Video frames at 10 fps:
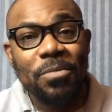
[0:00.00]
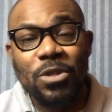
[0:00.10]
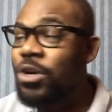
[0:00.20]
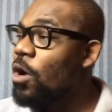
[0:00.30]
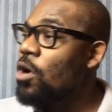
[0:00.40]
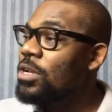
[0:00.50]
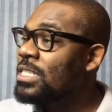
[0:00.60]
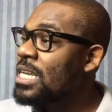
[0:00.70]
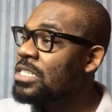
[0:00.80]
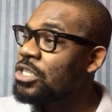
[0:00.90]
You go. All
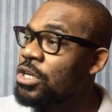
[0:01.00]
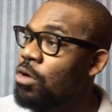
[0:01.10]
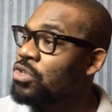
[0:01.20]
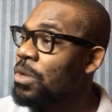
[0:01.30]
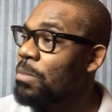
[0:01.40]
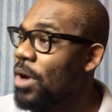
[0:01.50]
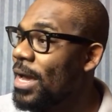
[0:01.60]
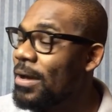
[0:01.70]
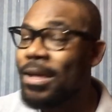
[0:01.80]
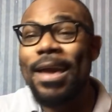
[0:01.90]
it takes is you go
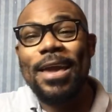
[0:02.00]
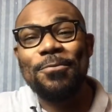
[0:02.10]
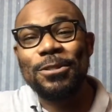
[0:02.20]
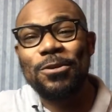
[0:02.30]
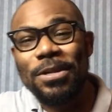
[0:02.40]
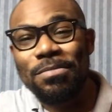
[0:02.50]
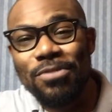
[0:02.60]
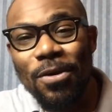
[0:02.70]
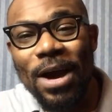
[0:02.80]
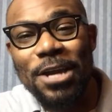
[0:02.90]
somewhere. Hey, what's going on,
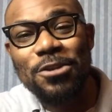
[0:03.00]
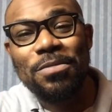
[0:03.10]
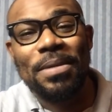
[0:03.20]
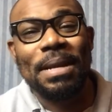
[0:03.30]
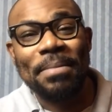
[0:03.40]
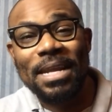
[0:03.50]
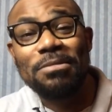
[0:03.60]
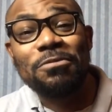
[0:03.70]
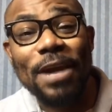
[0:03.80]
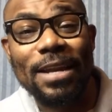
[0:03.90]
bro? How you doing? My
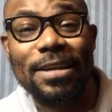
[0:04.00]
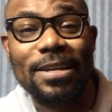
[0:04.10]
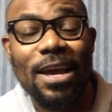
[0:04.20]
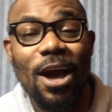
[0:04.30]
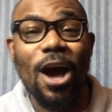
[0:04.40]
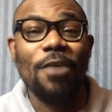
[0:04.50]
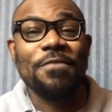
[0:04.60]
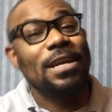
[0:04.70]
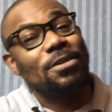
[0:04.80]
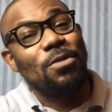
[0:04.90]
name's Phrankleen. Oh,
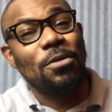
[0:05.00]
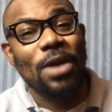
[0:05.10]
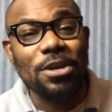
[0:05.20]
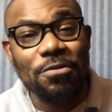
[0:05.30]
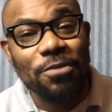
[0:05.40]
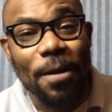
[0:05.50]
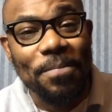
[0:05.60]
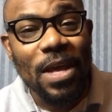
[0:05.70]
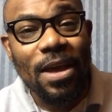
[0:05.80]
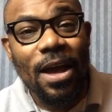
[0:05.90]
Phrankleen, where are you
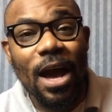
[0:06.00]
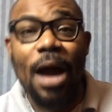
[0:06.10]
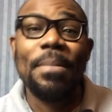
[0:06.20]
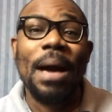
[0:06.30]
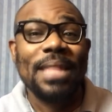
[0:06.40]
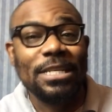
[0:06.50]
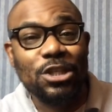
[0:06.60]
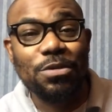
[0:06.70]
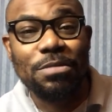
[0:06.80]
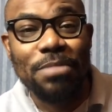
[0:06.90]
from? I'm
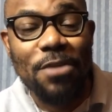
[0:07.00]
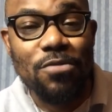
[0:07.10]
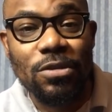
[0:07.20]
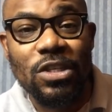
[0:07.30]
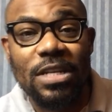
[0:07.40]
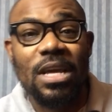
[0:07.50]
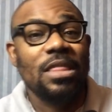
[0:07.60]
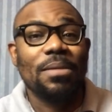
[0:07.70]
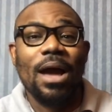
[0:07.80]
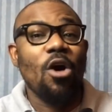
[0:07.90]
Nigerian by roots, and
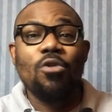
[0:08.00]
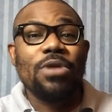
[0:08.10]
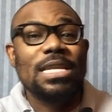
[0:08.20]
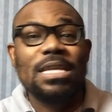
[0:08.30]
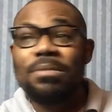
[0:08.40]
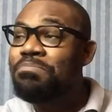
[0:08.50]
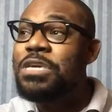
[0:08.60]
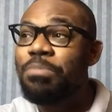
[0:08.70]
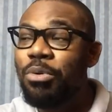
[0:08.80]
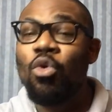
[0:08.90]
there are already
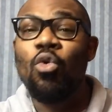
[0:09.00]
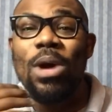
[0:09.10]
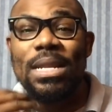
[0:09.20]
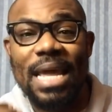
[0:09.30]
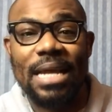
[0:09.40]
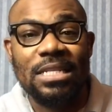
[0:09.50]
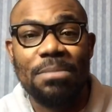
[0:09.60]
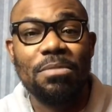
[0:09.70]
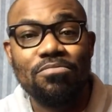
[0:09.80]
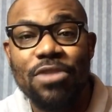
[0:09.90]
people who are neck
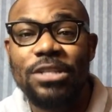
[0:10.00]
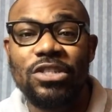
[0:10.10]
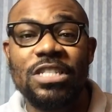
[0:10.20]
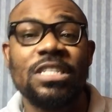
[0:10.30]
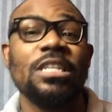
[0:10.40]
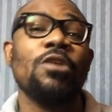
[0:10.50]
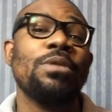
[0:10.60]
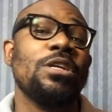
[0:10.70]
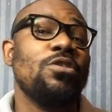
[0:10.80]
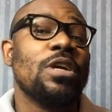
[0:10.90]
deep in prejudice, and they're
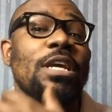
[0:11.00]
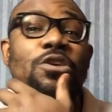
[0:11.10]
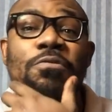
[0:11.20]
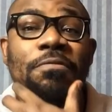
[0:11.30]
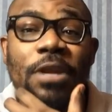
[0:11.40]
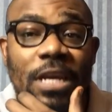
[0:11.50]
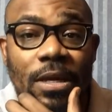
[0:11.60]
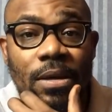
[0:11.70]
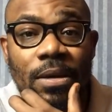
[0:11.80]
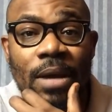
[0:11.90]
already looking at you funny.
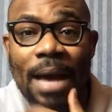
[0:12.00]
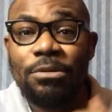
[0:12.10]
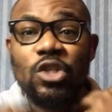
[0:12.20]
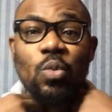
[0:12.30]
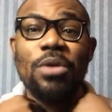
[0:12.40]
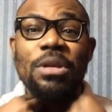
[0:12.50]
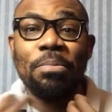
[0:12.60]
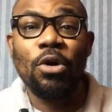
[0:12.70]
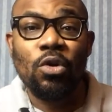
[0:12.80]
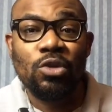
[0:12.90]
I'm just wearing a
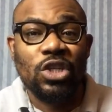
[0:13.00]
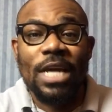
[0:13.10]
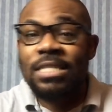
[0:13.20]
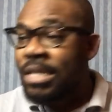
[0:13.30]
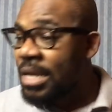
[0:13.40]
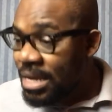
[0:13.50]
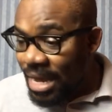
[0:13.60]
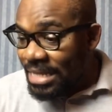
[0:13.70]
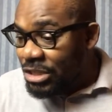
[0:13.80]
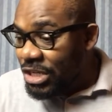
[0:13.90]
polo shirt
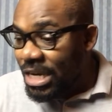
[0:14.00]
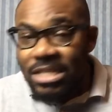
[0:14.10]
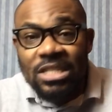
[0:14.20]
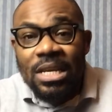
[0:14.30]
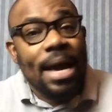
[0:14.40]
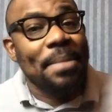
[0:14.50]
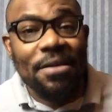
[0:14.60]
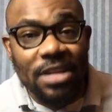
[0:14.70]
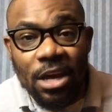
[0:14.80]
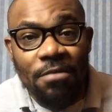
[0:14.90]
and jeans. I'm
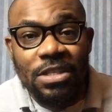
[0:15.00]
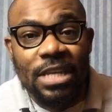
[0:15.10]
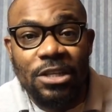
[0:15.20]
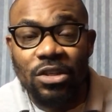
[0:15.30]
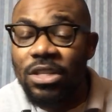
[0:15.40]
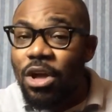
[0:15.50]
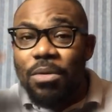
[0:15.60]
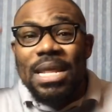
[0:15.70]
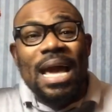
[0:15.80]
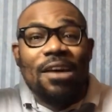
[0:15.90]
having a conversation. They
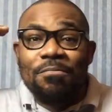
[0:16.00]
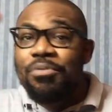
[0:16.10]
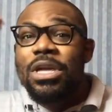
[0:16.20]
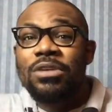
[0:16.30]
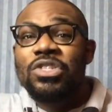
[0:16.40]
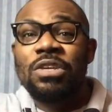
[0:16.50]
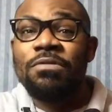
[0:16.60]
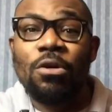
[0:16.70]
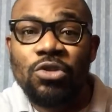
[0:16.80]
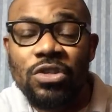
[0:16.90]
already have
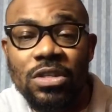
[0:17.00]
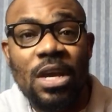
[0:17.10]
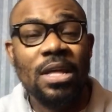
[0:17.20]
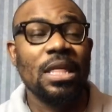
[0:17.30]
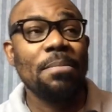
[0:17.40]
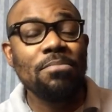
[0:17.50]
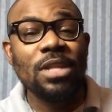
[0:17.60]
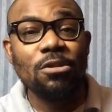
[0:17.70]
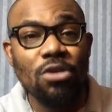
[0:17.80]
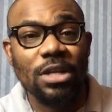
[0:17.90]
preconceived notion. They
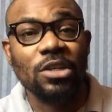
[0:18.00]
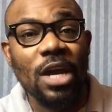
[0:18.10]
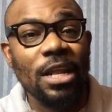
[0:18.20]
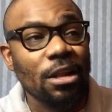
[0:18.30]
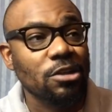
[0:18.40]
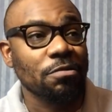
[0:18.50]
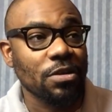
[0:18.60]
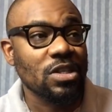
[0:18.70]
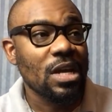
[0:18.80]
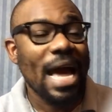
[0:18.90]
look at a lot of
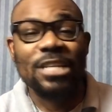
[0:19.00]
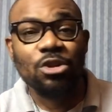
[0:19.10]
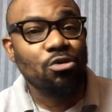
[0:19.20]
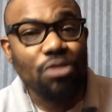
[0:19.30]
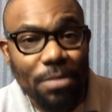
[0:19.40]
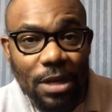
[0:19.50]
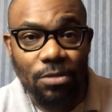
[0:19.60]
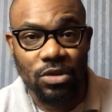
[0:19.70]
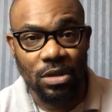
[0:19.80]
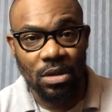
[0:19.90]
us as
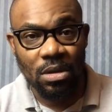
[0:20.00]
criminals.